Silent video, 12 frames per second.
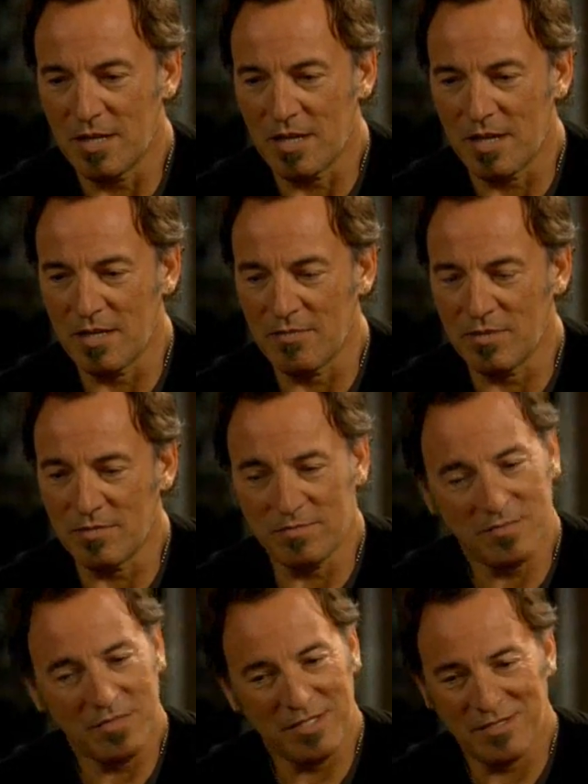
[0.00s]
Okay, well,
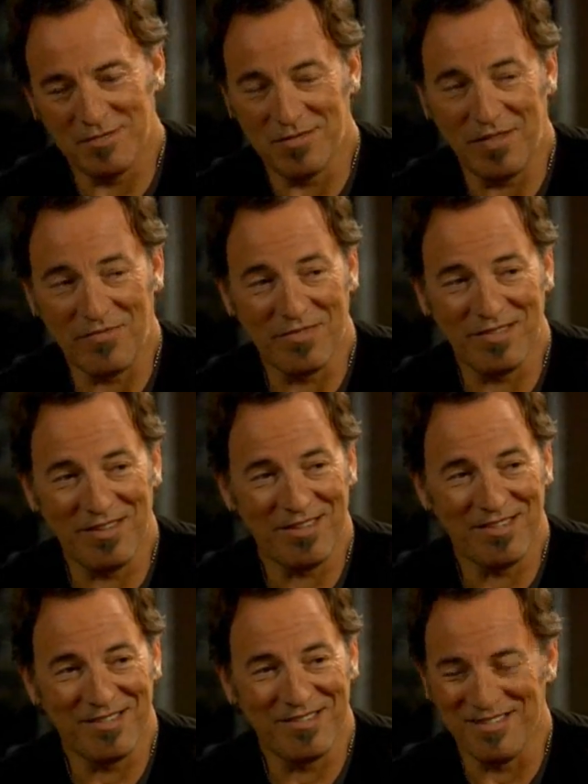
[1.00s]
you don't have to see
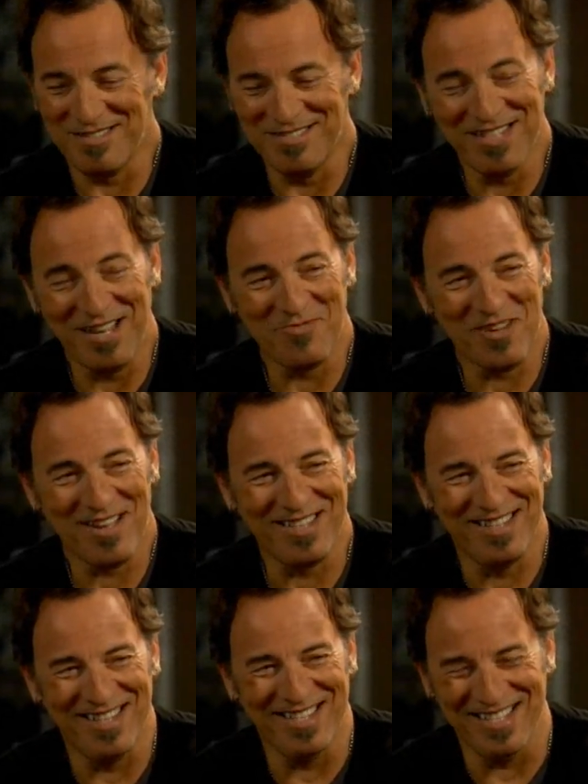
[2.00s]
us. You can not watch.